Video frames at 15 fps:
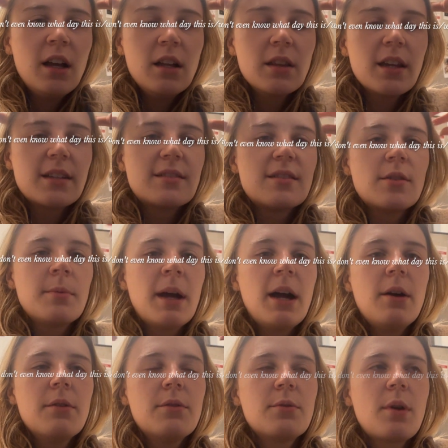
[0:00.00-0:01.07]
Like,
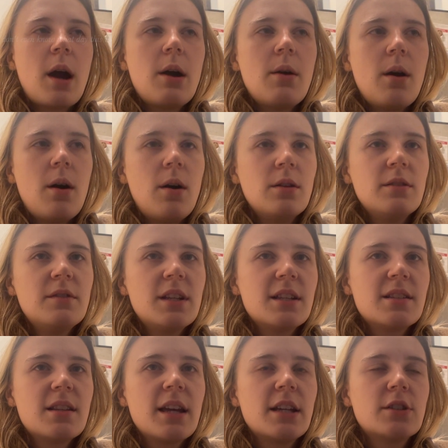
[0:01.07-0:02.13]
somehow throughout all of
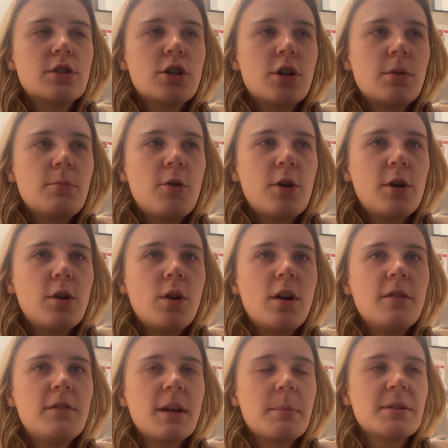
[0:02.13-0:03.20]
this, like, turmoil
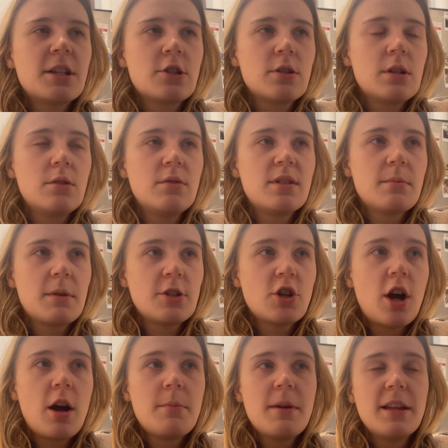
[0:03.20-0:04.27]
of, like, potentially losing my
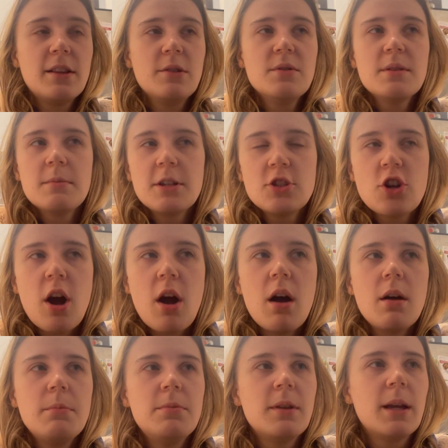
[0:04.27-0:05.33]
job, and losing my
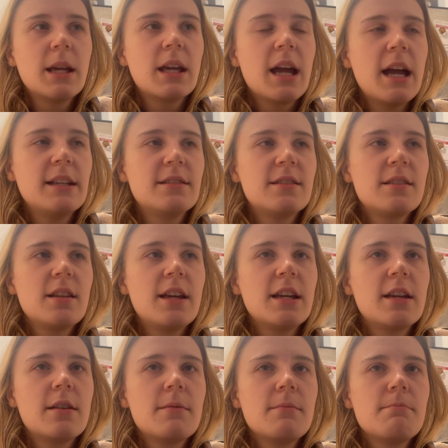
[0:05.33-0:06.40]
job, like, has,
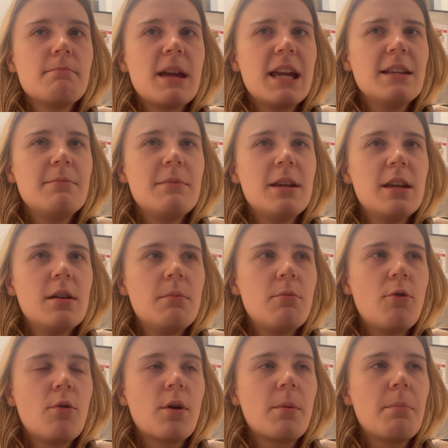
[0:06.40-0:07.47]
like, made me a
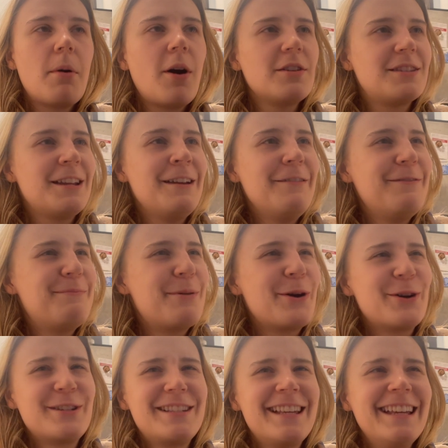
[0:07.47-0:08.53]
more positive
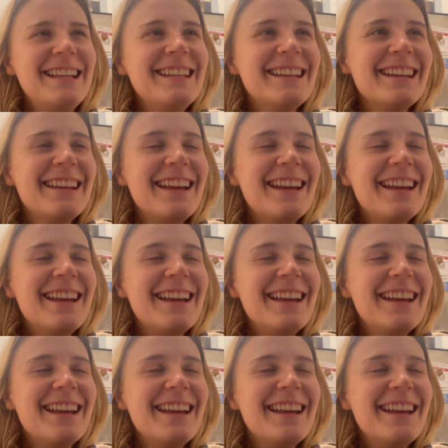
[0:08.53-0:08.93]
person.